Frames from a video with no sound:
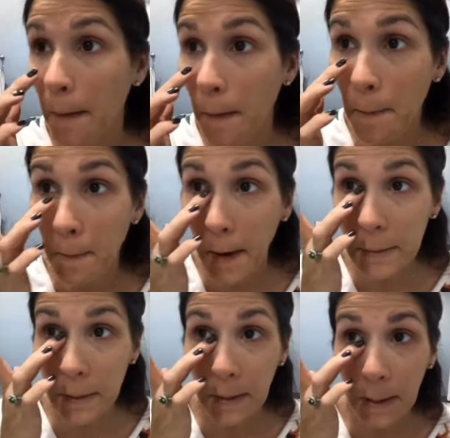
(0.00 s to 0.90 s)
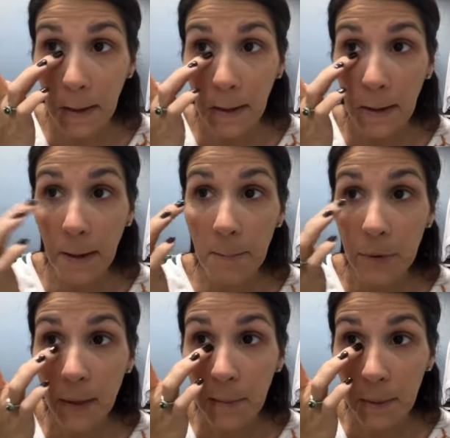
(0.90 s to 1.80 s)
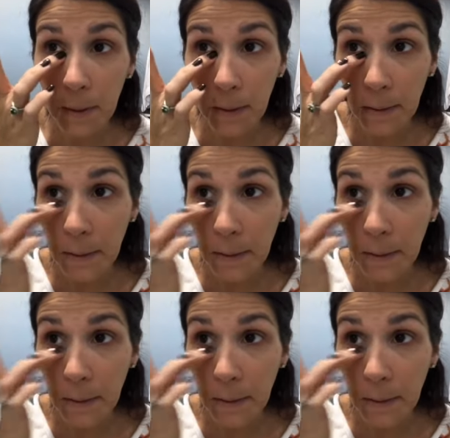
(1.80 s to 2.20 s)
Oh, and look it, I got primer.